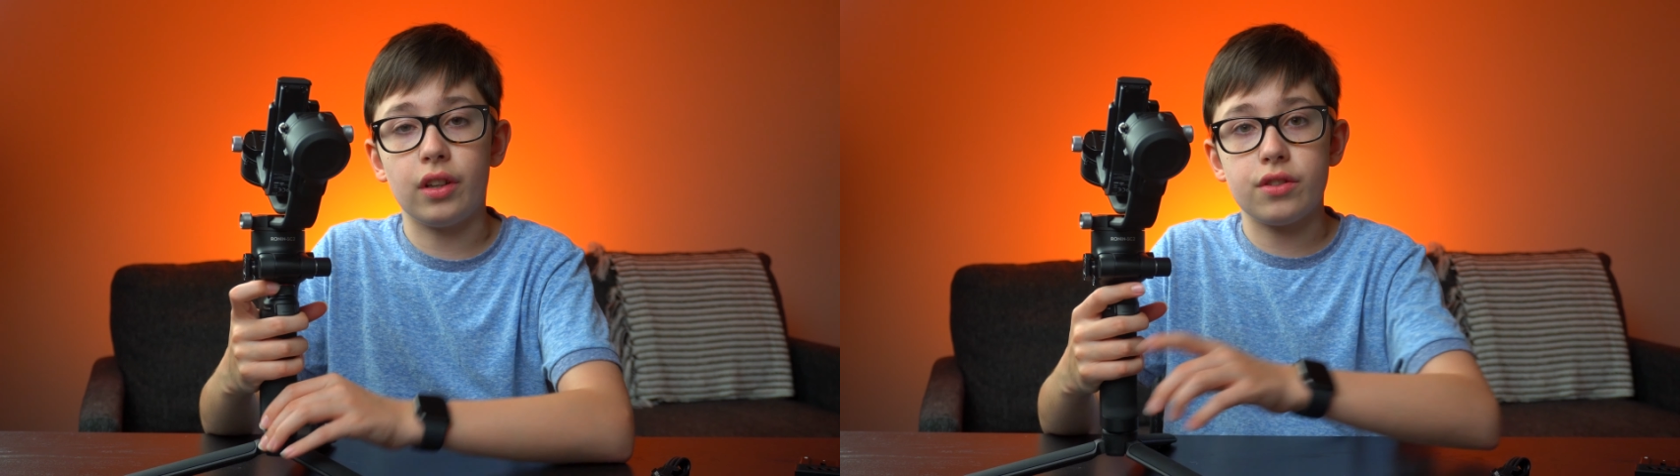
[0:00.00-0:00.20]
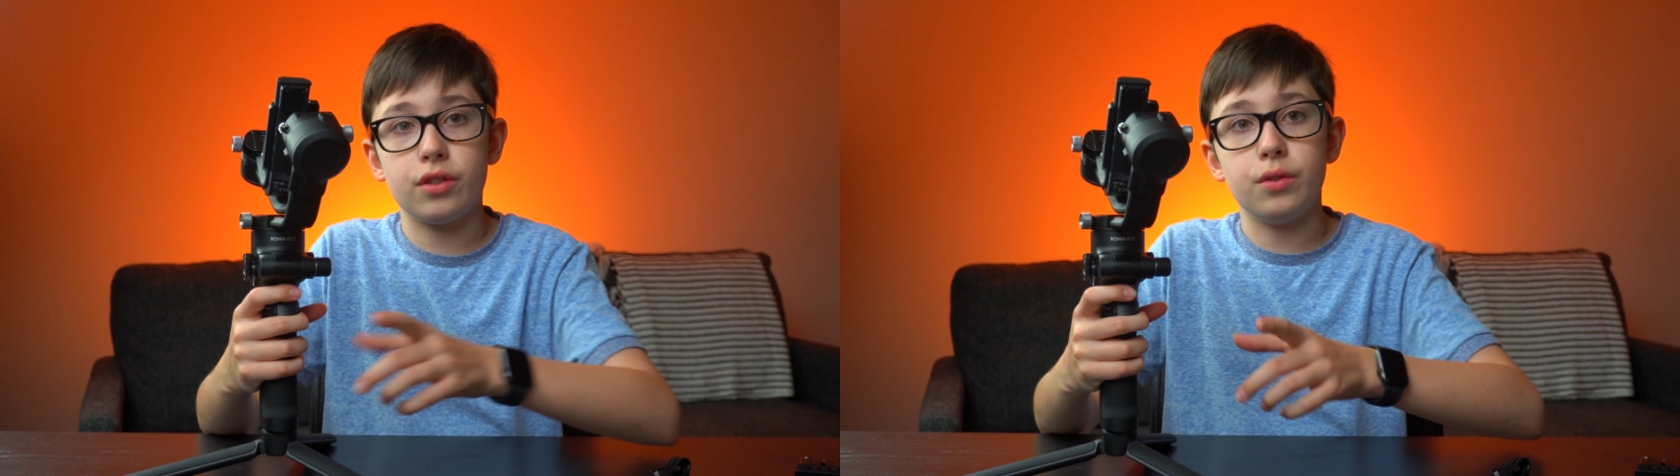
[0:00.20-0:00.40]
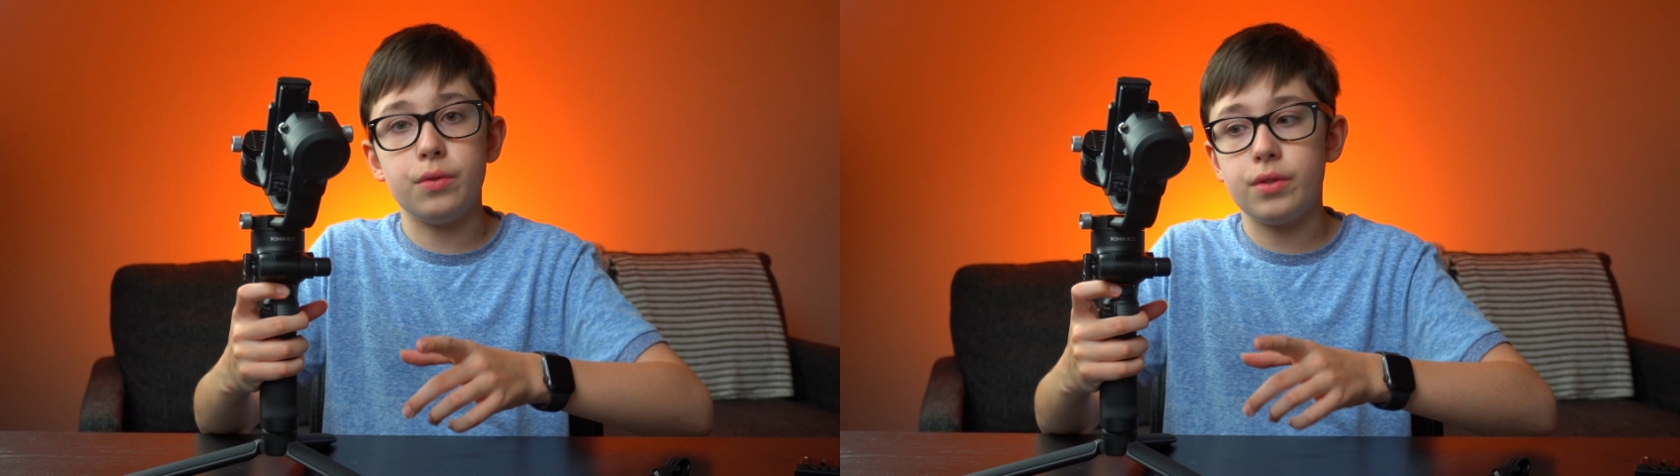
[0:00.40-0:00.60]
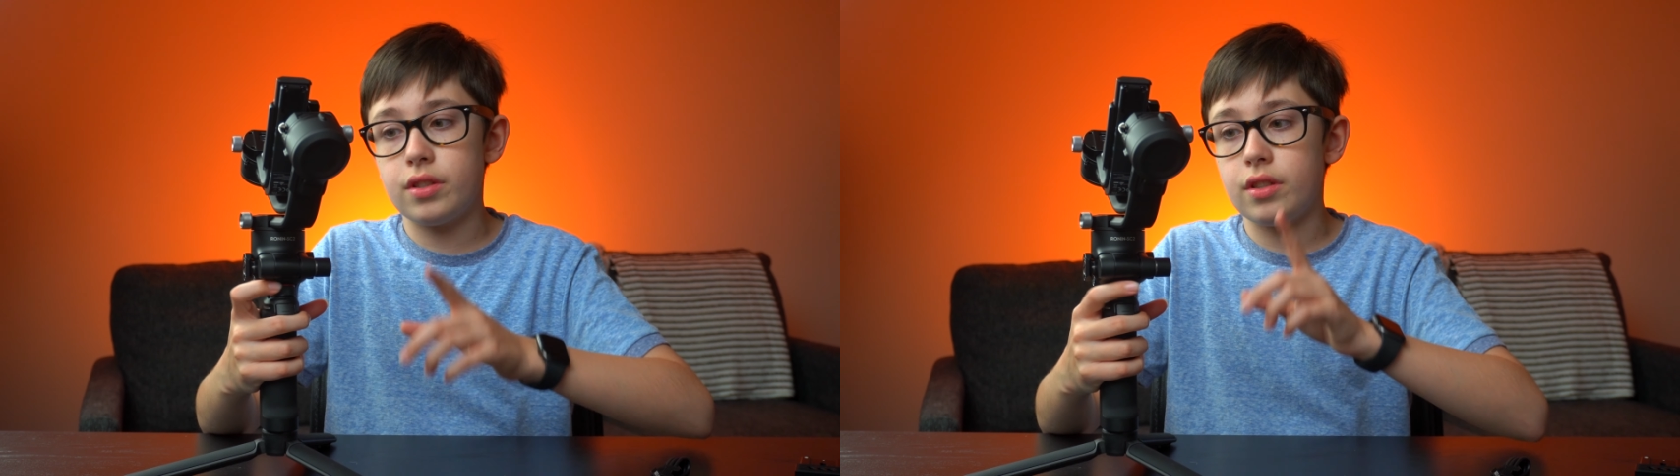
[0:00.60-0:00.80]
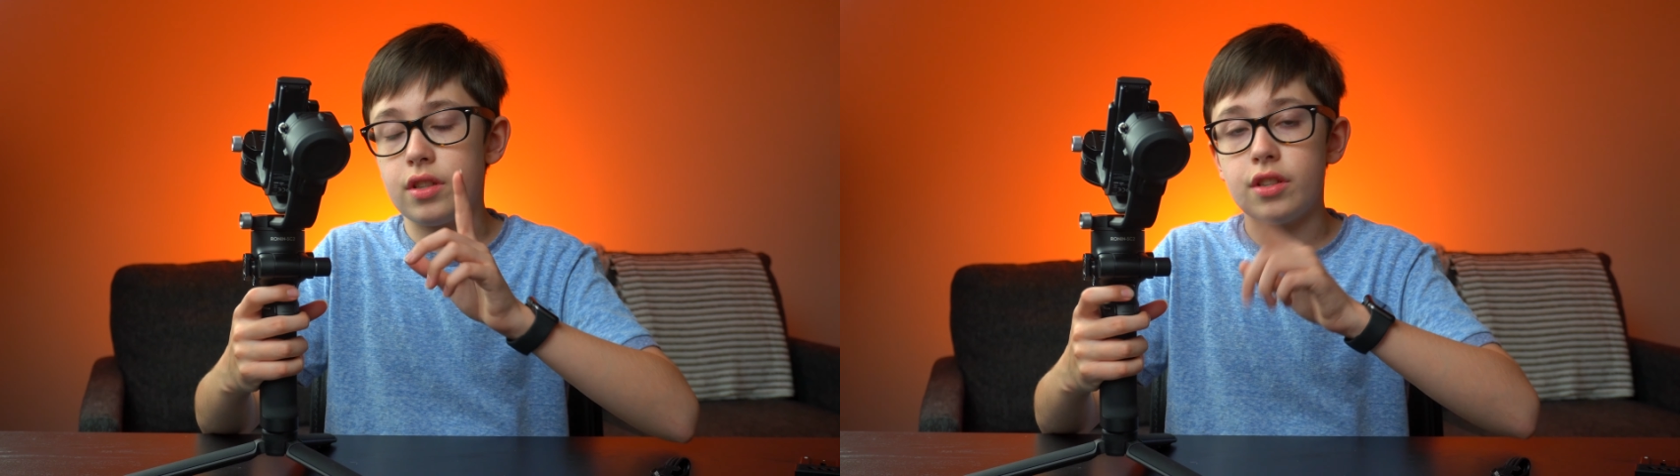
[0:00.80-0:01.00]
also
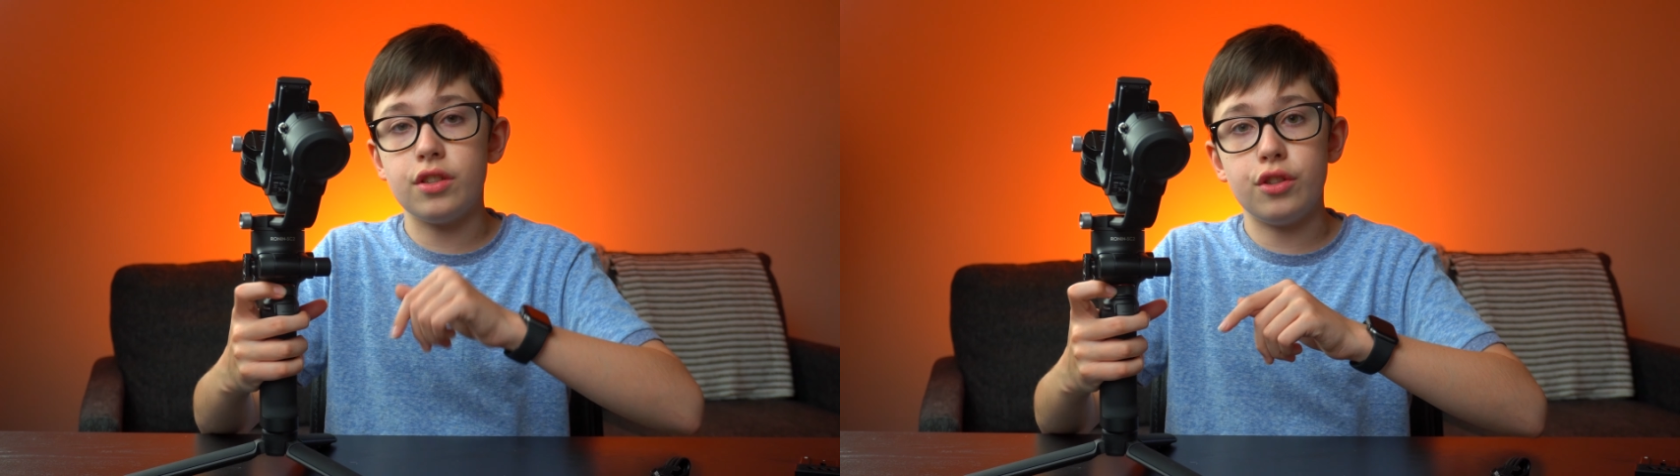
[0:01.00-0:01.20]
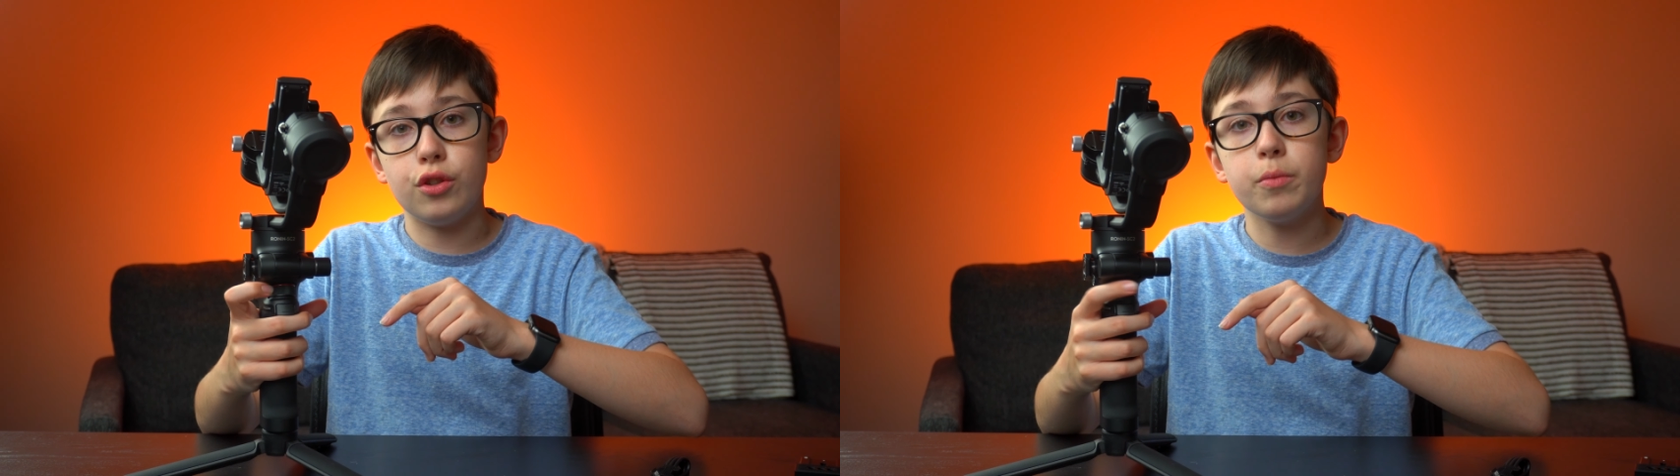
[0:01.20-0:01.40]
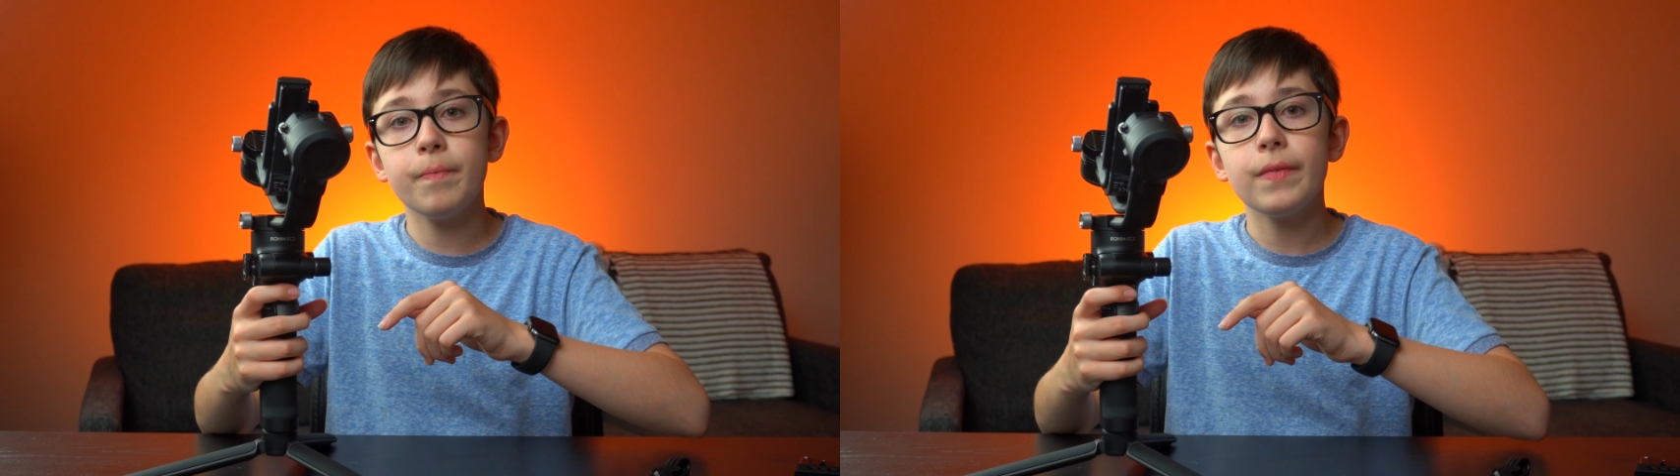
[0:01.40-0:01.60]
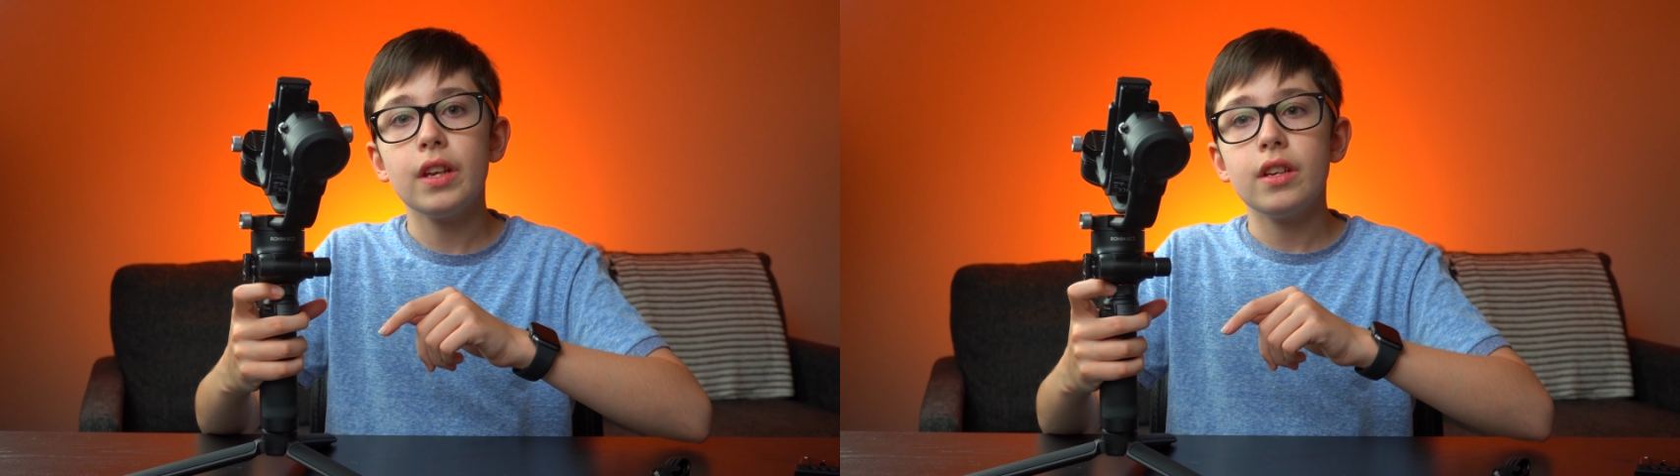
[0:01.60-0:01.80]
use to zoom.